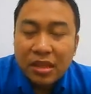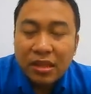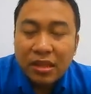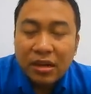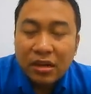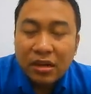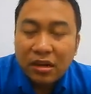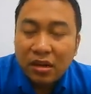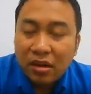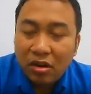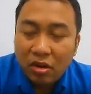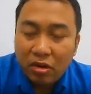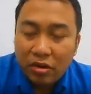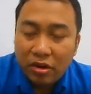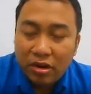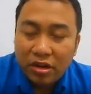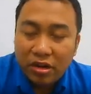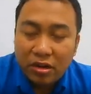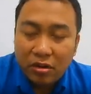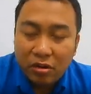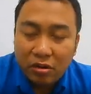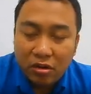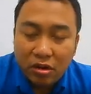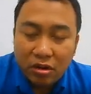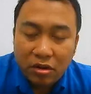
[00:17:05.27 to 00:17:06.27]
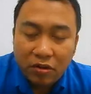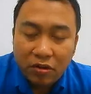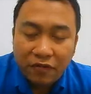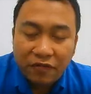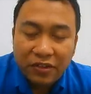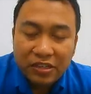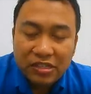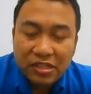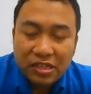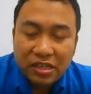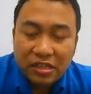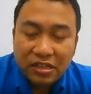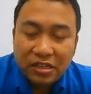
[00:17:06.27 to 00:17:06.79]
Yeah, a lot of
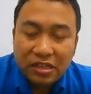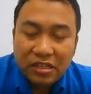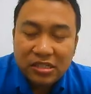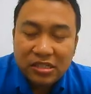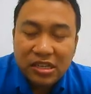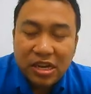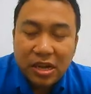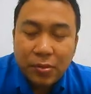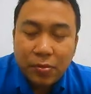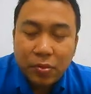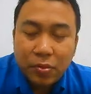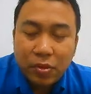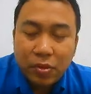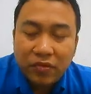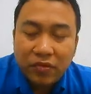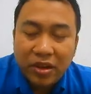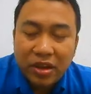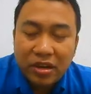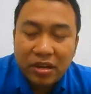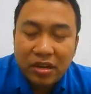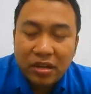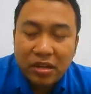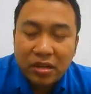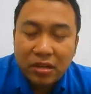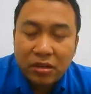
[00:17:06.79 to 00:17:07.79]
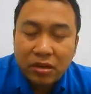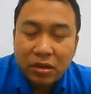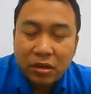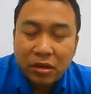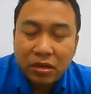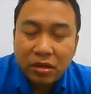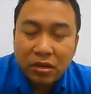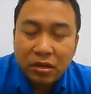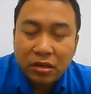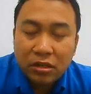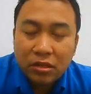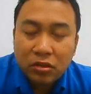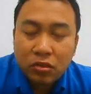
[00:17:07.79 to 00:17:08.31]
facilities they are provided
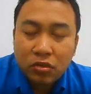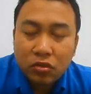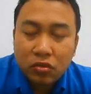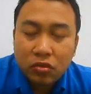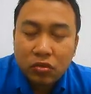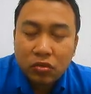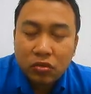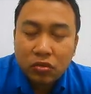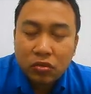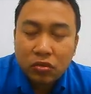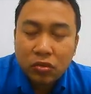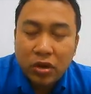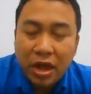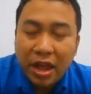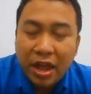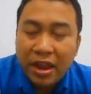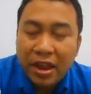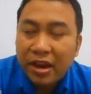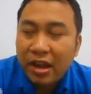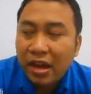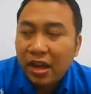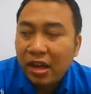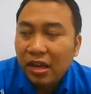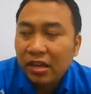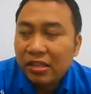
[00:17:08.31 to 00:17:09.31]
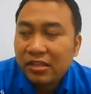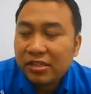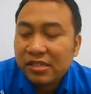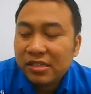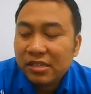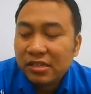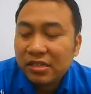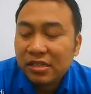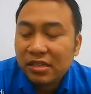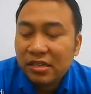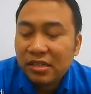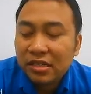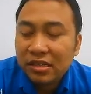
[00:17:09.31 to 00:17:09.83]
to enhance
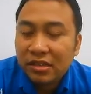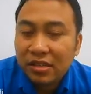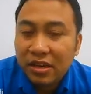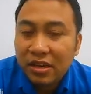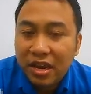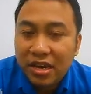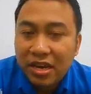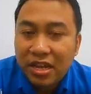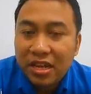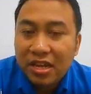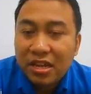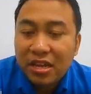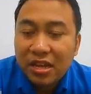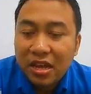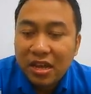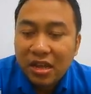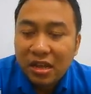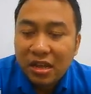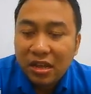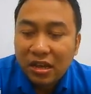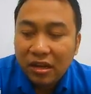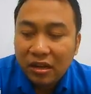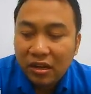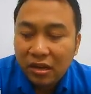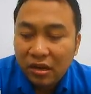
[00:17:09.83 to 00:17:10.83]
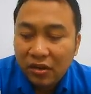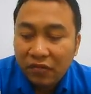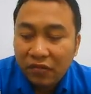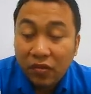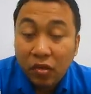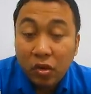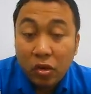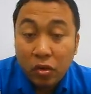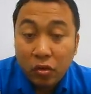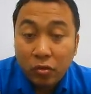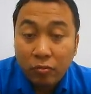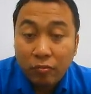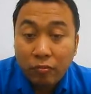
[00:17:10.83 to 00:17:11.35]
the trading
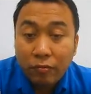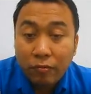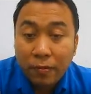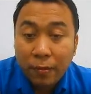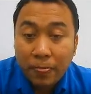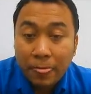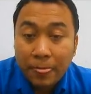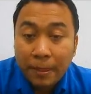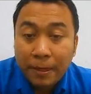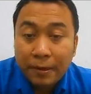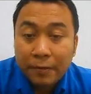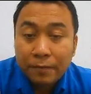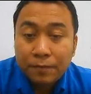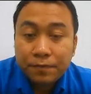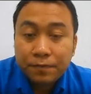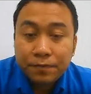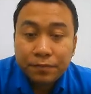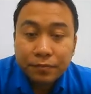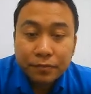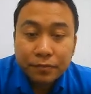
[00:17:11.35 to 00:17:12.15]
volume. Yeah.